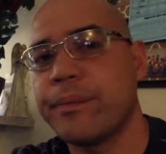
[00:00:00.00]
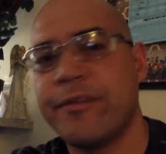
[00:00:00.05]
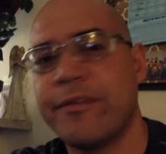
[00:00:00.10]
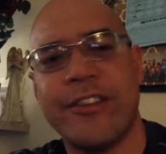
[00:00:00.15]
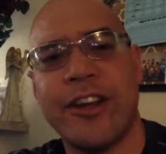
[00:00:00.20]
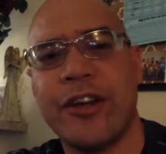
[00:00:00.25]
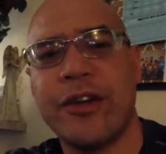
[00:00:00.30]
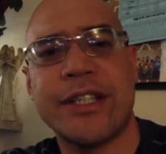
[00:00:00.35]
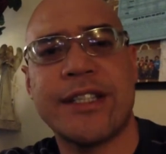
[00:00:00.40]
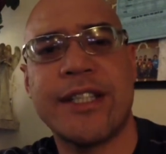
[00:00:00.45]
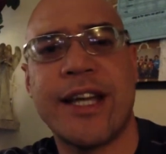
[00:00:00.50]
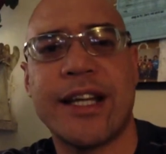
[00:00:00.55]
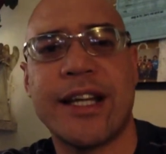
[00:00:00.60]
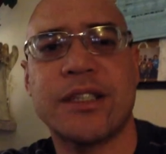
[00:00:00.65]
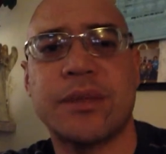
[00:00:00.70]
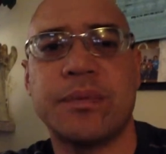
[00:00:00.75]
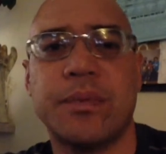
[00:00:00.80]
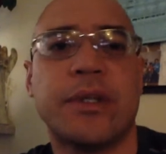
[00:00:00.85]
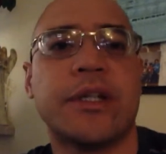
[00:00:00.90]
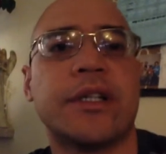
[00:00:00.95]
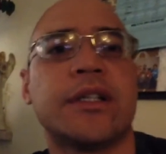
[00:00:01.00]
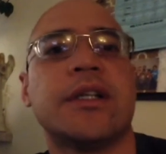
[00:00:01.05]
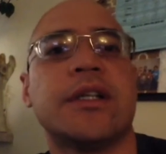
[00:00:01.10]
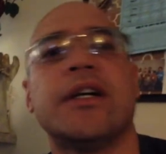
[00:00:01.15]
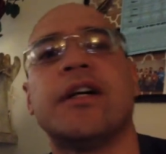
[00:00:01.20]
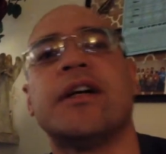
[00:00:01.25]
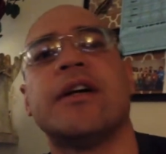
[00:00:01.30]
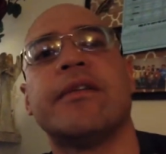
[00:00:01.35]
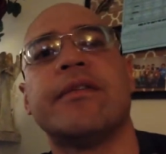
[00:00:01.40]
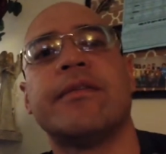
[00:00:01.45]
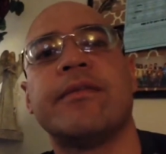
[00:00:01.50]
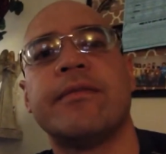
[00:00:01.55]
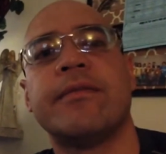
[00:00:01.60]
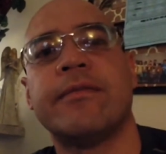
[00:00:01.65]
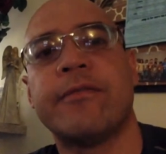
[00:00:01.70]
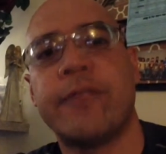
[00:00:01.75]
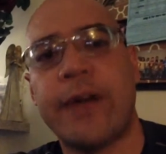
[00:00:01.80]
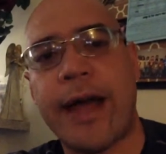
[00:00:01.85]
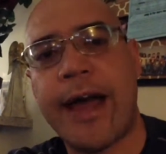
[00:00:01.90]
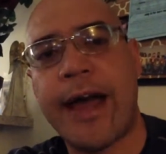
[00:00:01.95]
very textbook
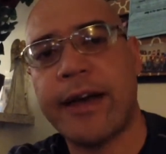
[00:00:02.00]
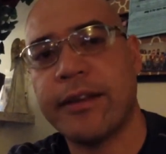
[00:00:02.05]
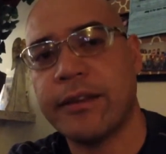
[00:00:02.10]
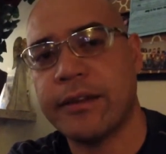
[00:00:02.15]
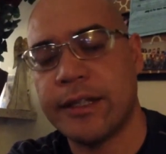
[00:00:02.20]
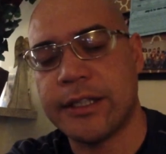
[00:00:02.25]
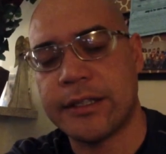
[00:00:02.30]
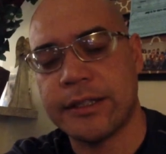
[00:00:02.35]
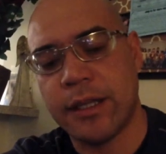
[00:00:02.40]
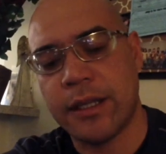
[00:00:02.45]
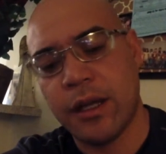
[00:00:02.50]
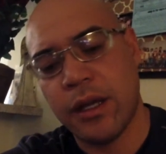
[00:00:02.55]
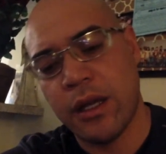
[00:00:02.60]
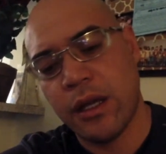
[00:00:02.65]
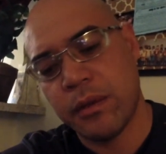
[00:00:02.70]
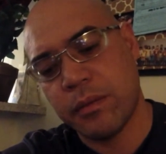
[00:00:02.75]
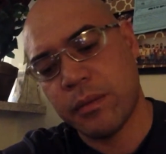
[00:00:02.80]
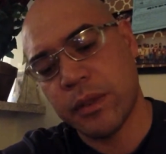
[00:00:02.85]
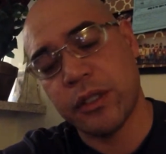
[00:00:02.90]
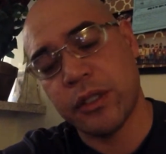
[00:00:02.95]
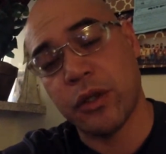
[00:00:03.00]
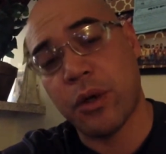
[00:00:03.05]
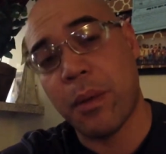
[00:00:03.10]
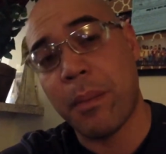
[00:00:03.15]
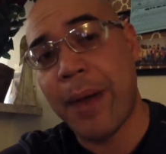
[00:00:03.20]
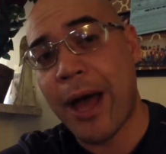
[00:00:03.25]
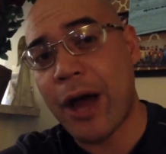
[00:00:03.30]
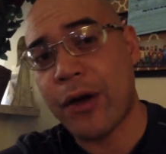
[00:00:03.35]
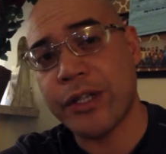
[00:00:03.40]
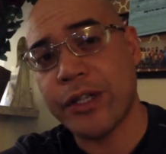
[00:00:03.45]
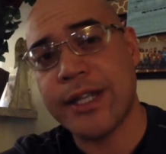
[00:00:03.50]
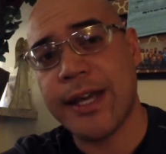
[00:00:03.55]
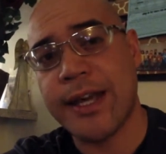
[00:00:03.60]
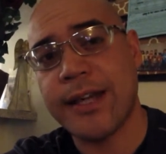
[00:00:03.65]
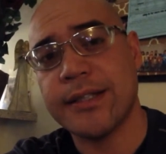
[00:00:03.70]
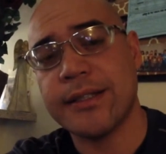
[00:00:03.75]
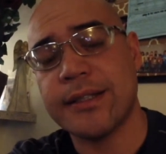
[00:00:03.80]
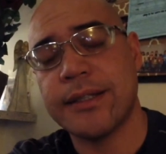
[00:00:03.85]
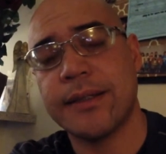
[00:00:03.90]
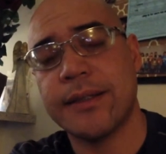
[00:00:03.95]
for athletes. I'm going to do a power
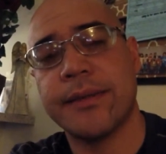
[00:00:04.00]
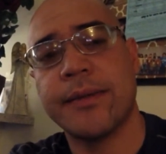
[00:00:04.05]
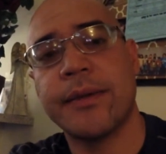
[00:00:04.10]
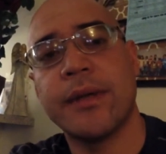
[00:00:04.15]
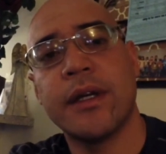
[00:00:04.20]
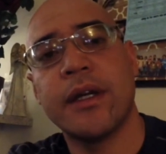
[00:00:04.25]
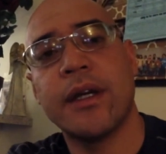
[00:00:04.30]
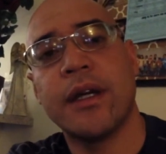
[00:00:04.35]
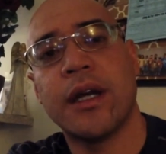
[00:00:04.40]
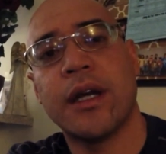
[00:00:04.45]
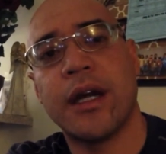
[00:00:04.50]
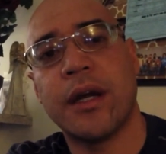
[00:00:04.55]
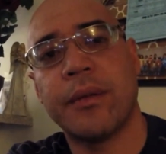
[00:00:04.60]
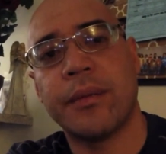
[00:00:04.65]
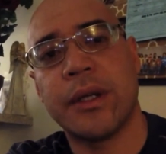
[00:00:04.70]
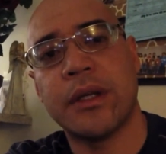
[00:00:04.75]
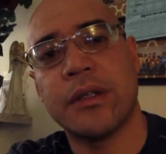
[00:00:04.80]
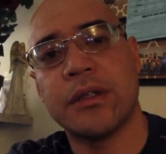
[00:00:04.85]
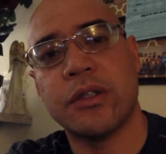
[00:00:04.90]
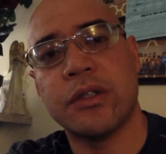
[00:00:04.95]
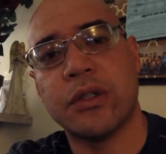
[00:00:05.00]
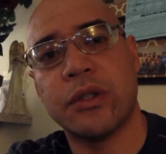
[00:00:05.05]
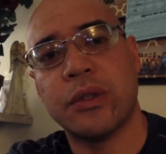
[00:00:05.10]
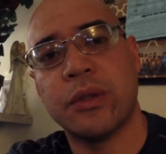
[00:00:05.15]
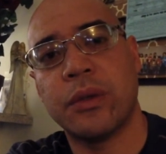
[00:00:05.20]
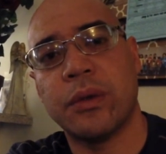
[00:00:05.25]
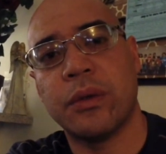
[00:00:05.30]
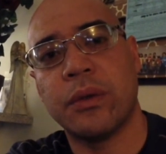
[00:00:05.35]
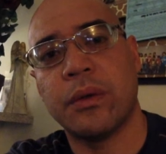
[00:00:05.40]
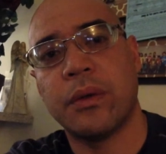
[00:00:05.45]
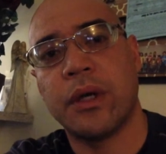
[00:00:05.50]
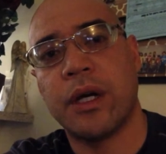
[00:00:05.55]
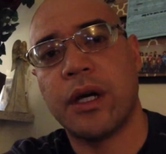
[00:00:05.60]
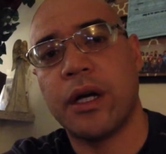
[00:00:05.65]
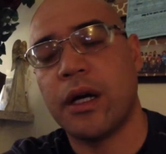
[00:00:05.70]
test. I'm going to do